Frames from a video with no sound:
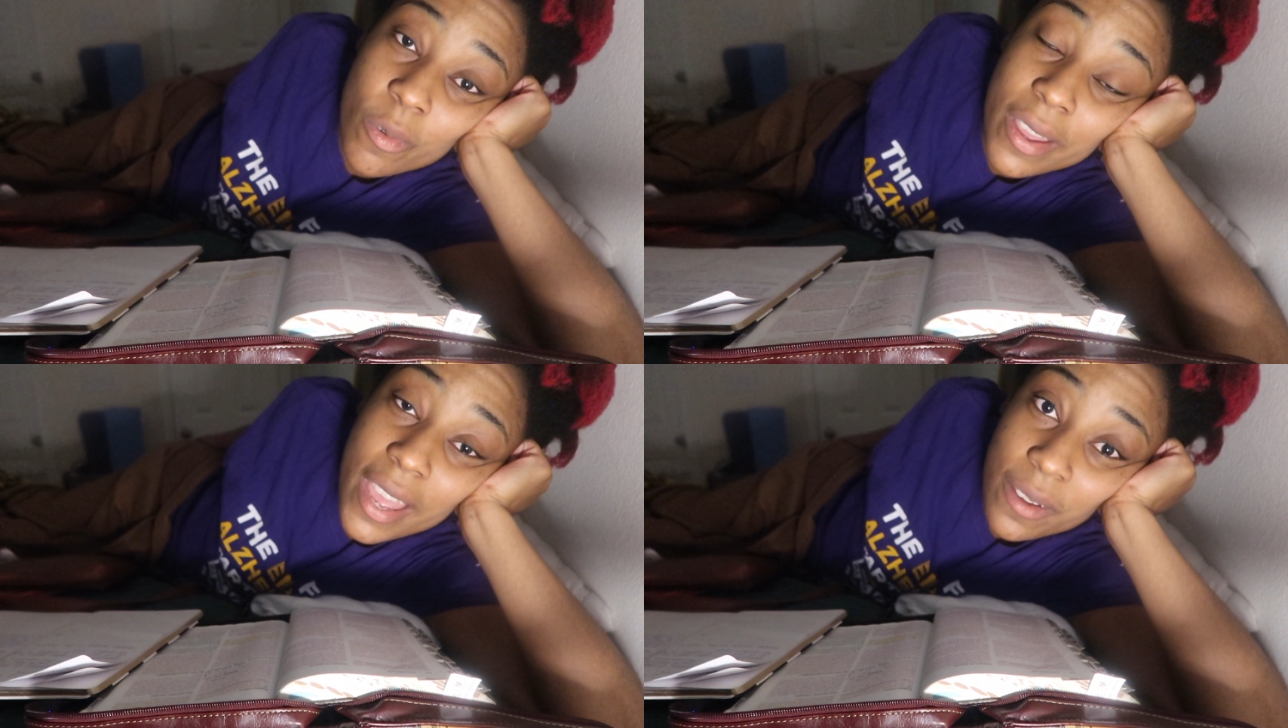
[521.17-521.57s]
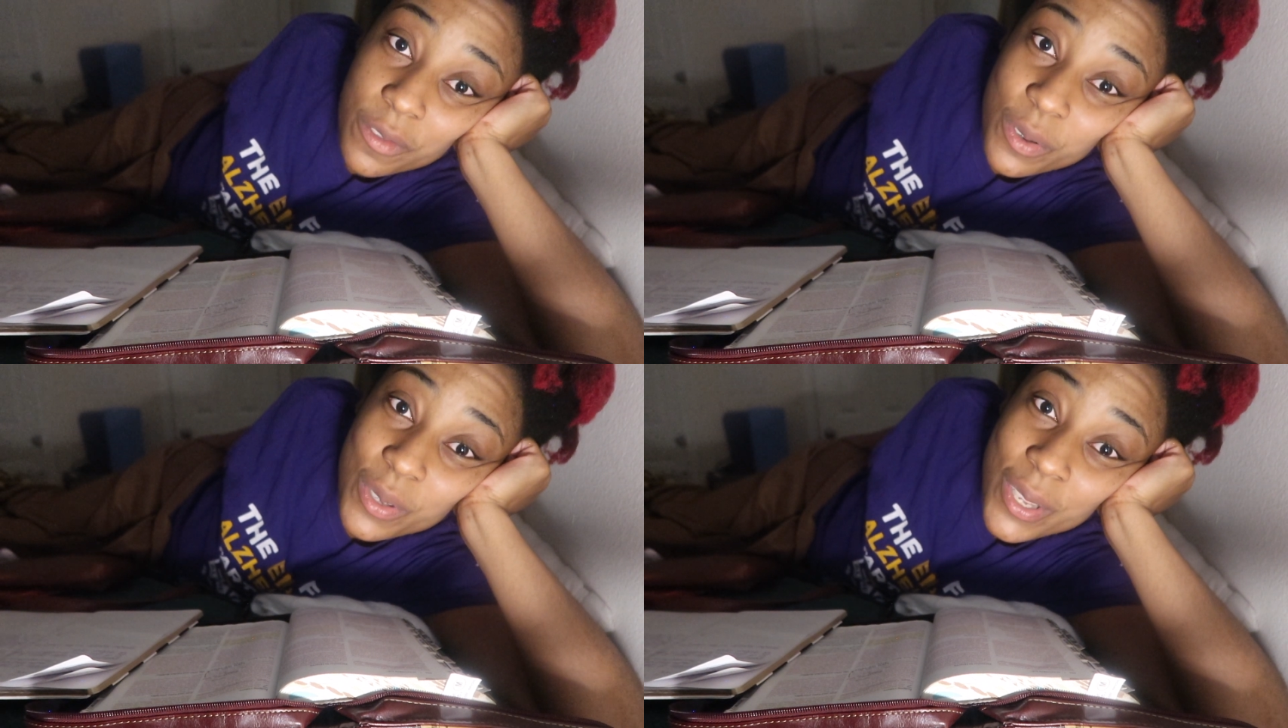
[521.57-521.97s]
We have
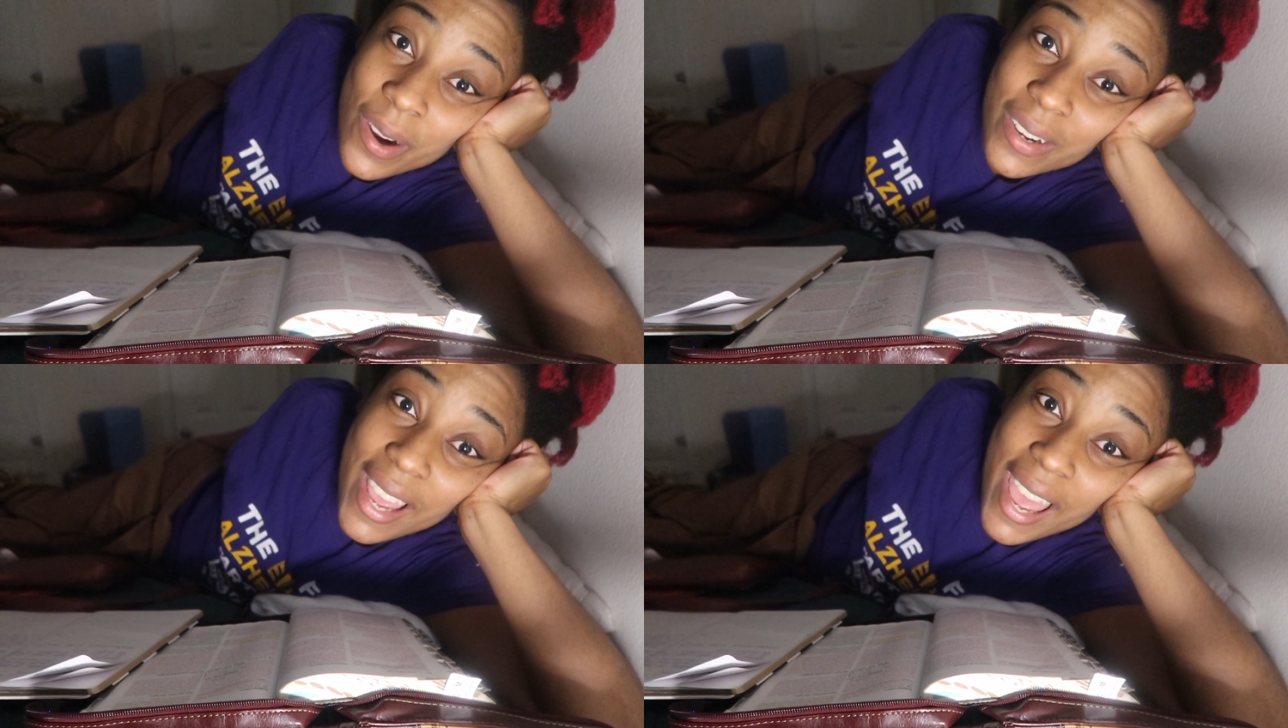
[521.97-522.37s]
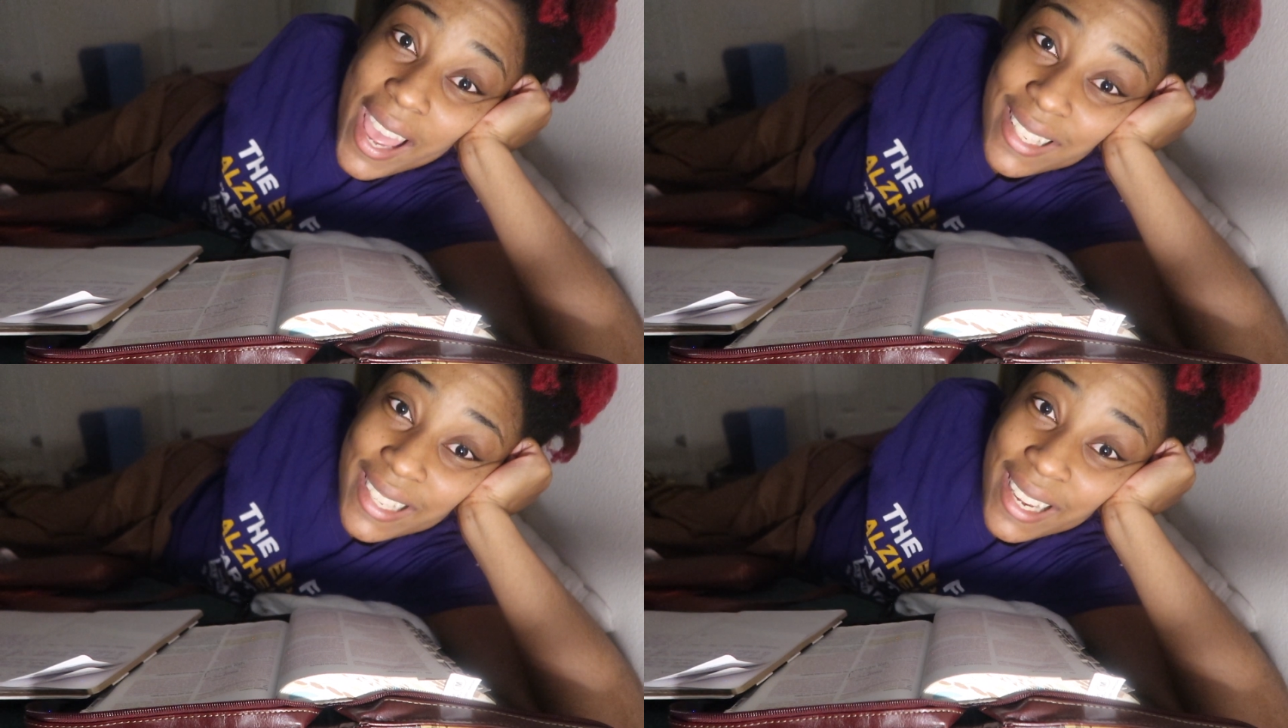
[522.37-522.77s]
to start
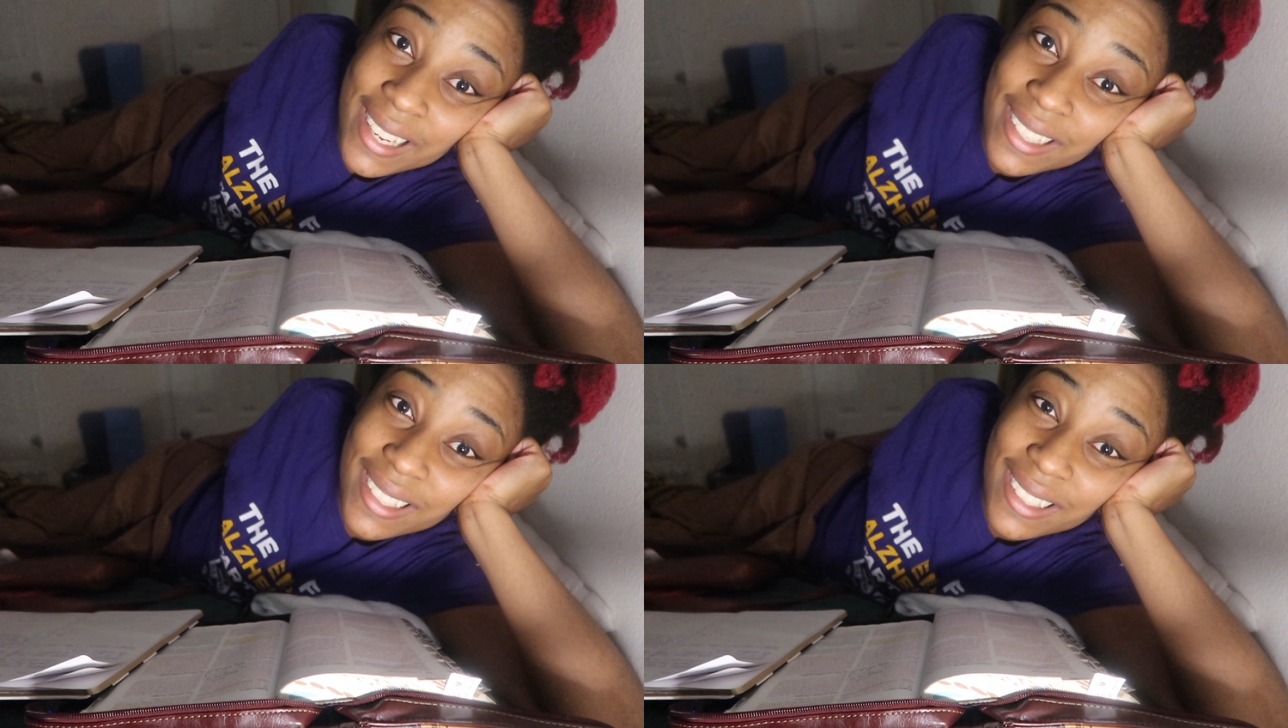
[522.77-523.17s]
asking.